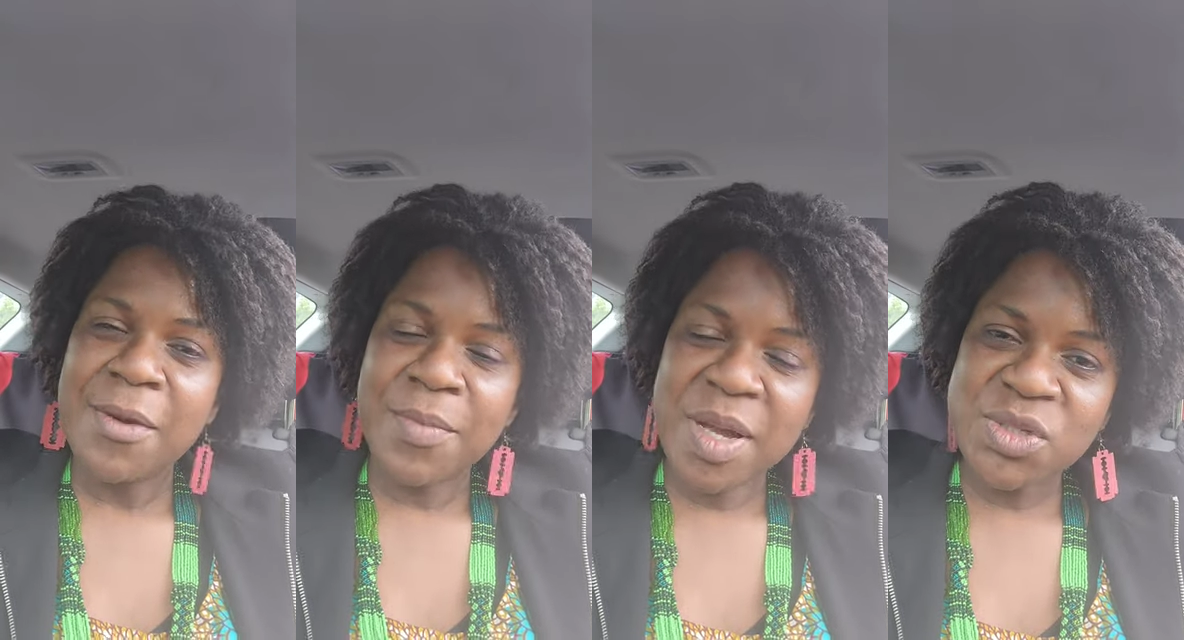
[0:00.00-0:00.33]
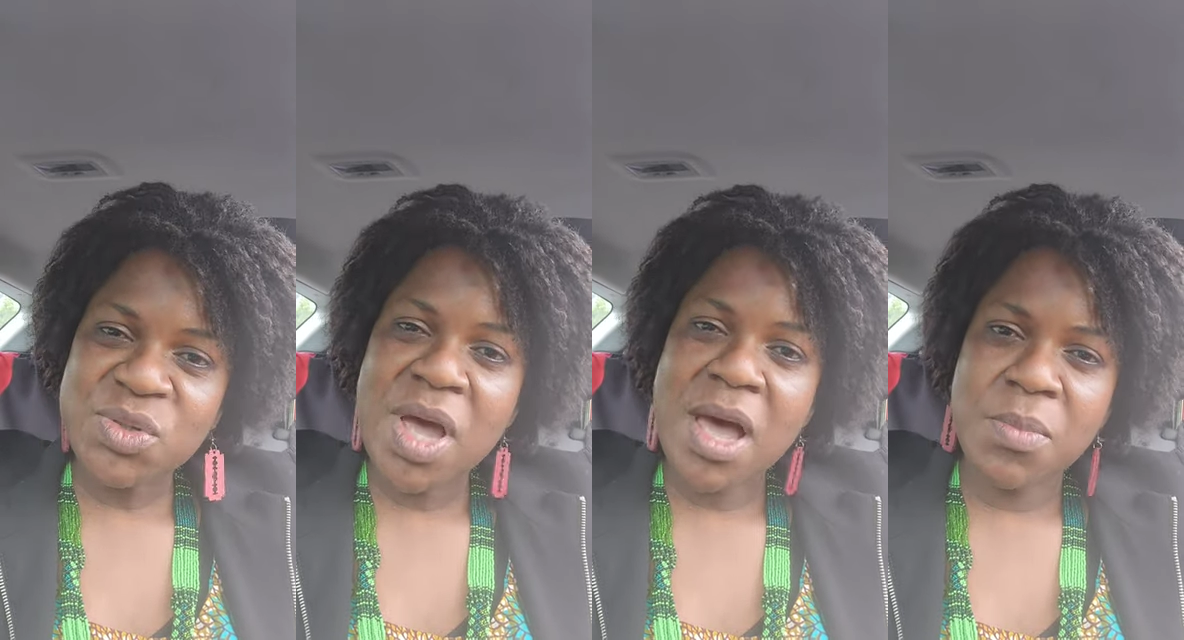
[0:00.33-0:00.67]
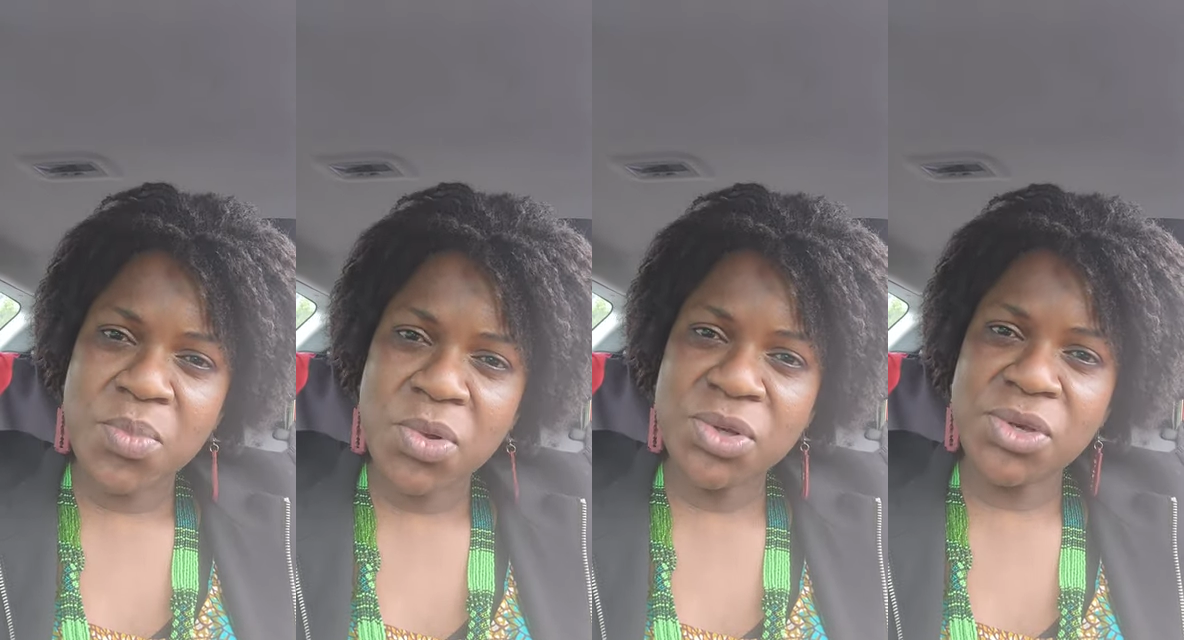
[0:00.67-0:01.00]
But to
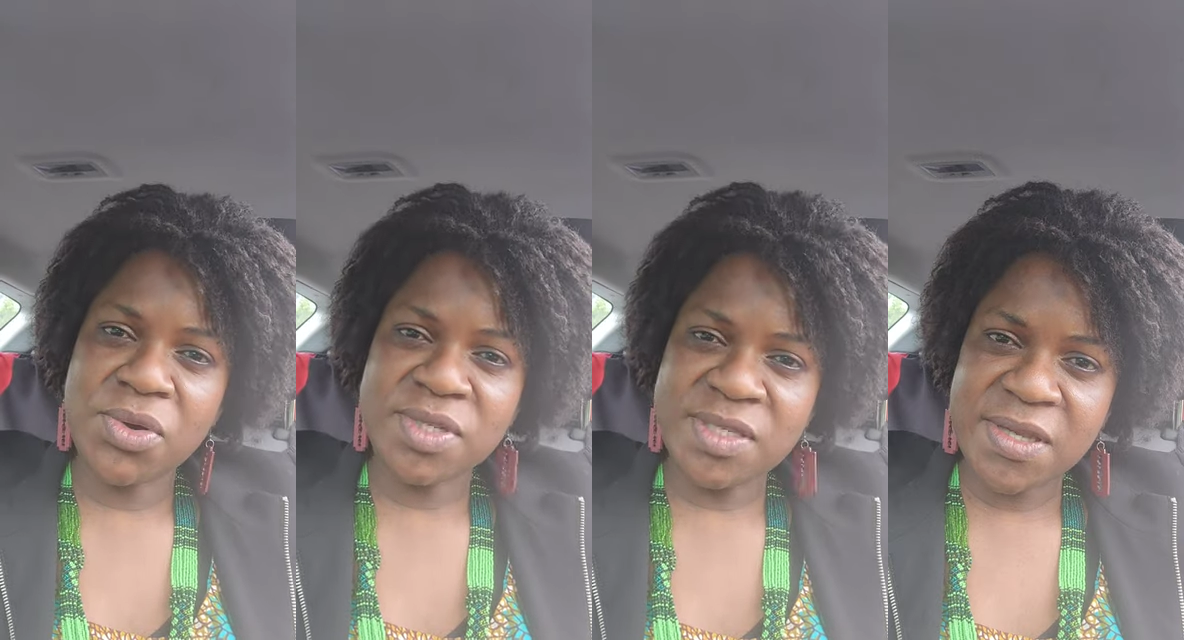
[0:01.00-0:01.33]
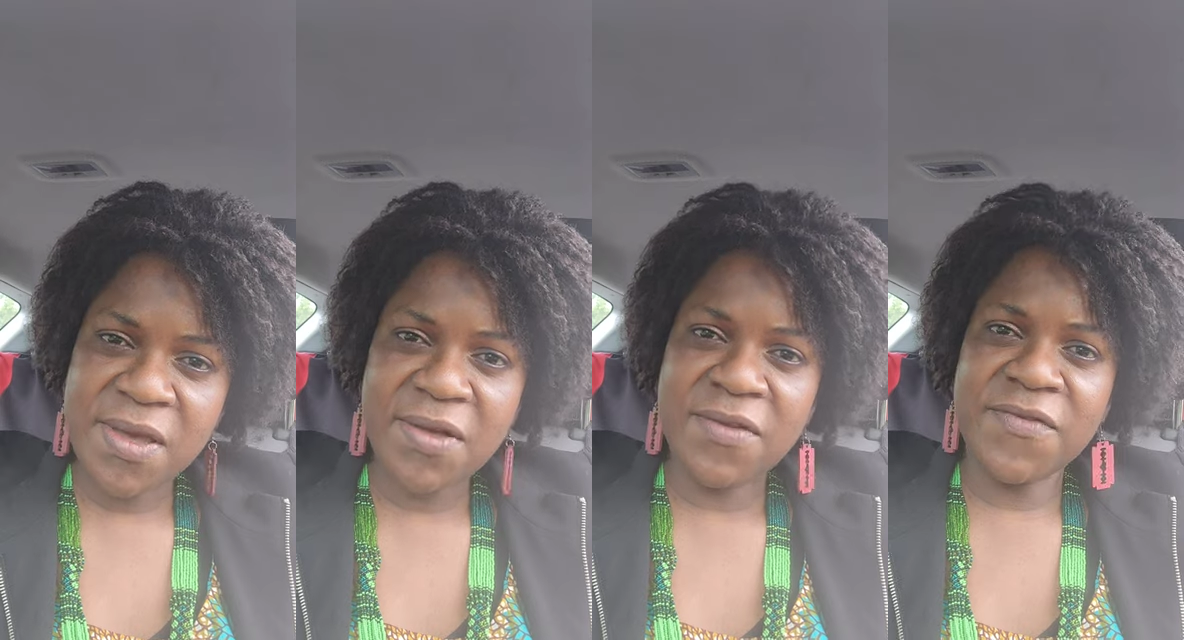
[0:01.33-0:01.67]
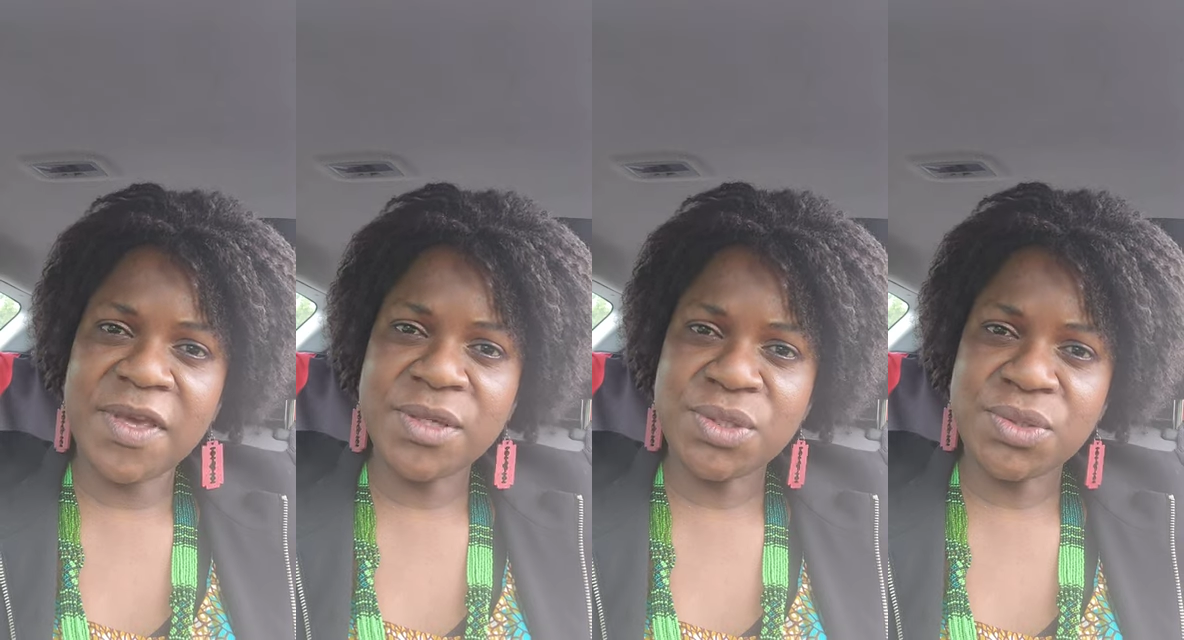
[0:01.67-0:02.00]
humble yourself
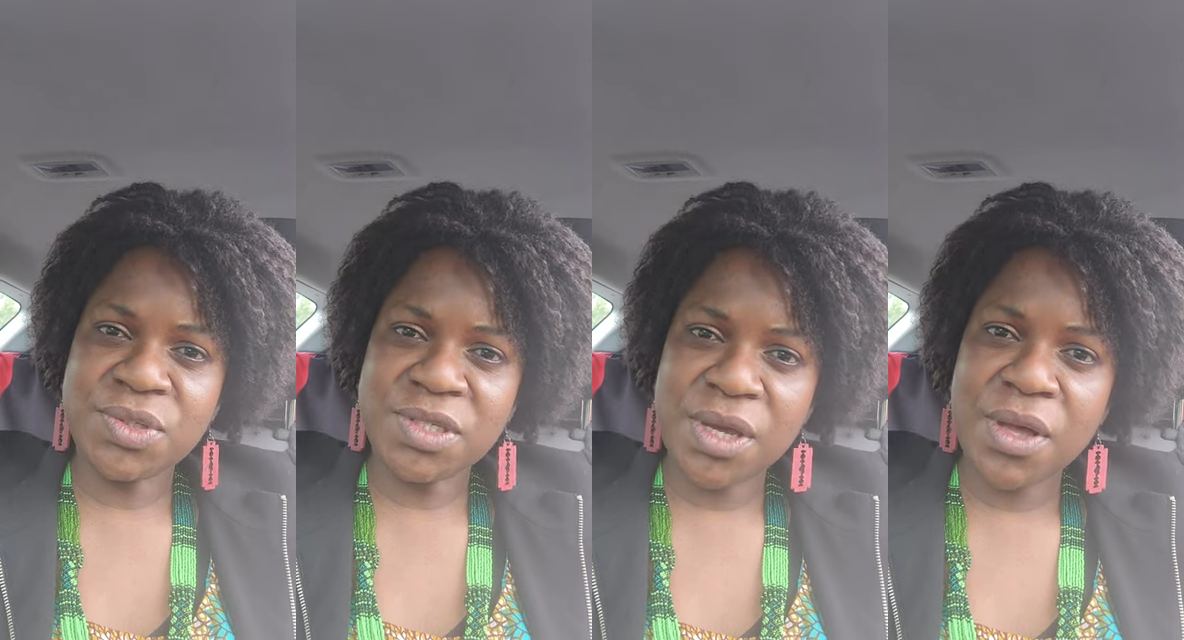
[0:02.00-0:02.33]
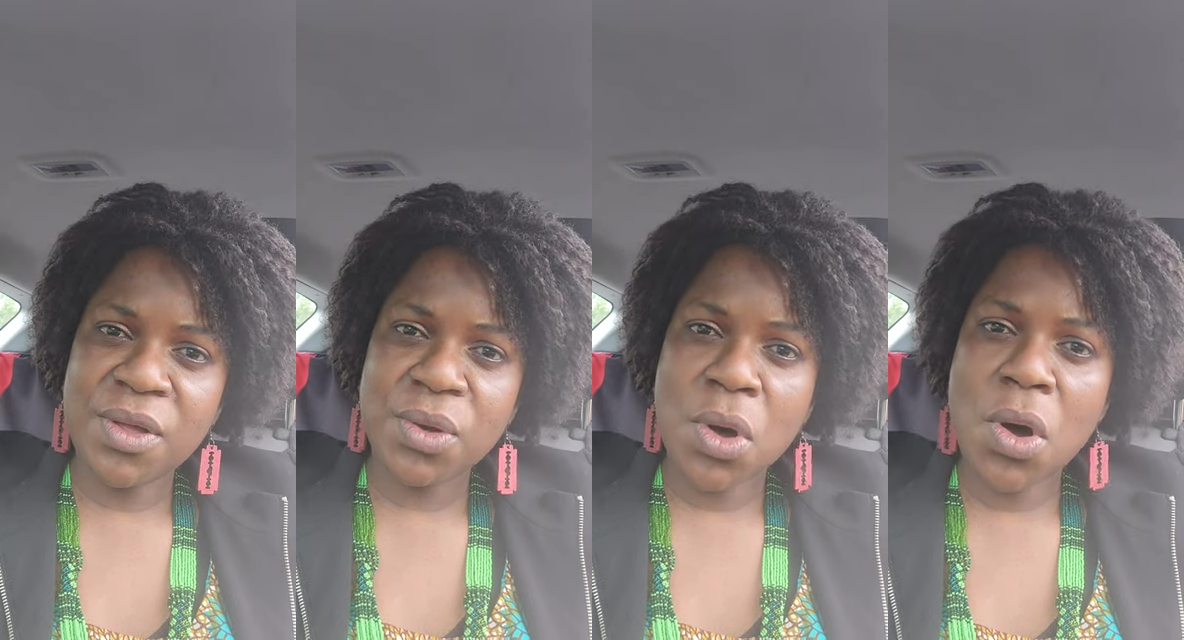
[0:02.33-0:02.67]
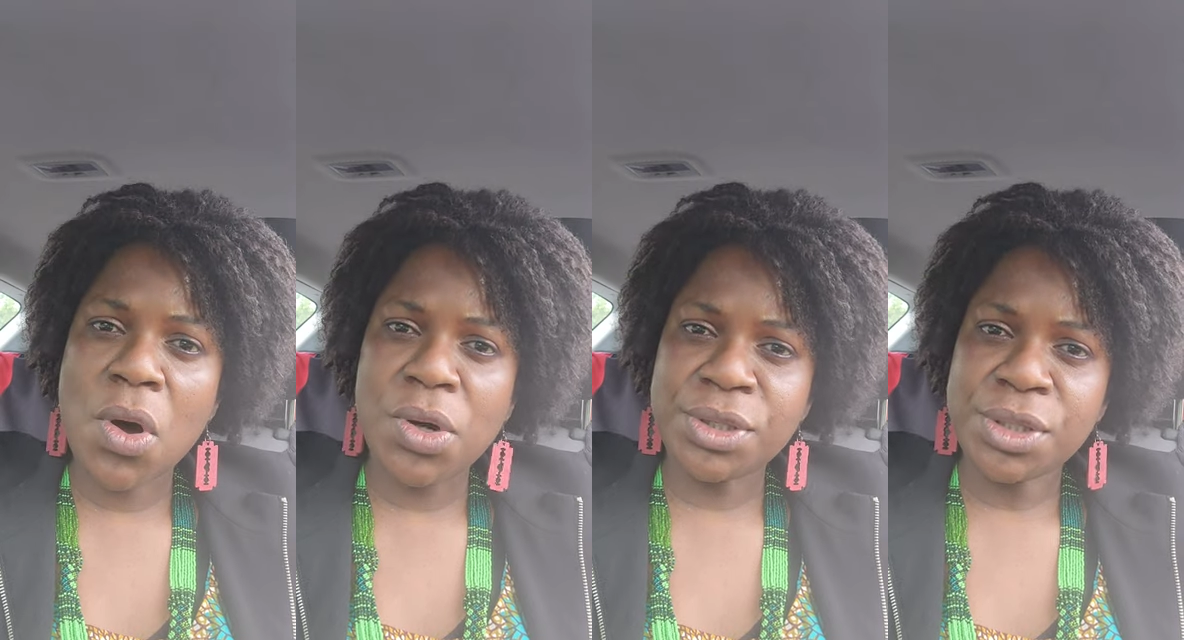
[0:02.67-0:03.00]
is to tell
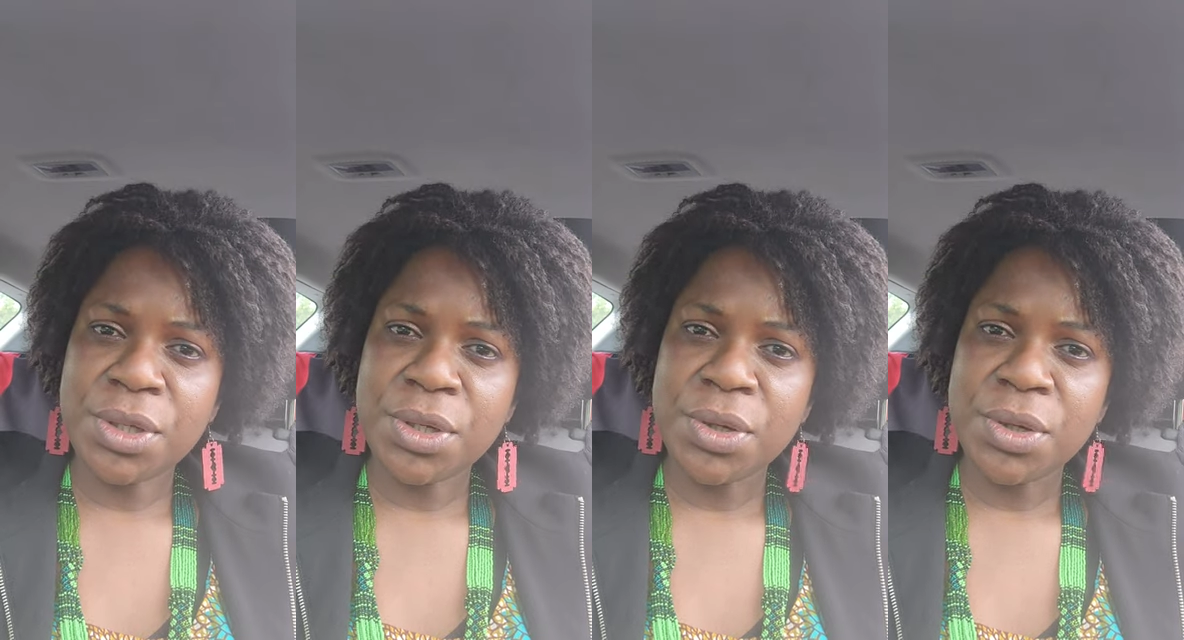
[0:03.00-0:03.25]
God,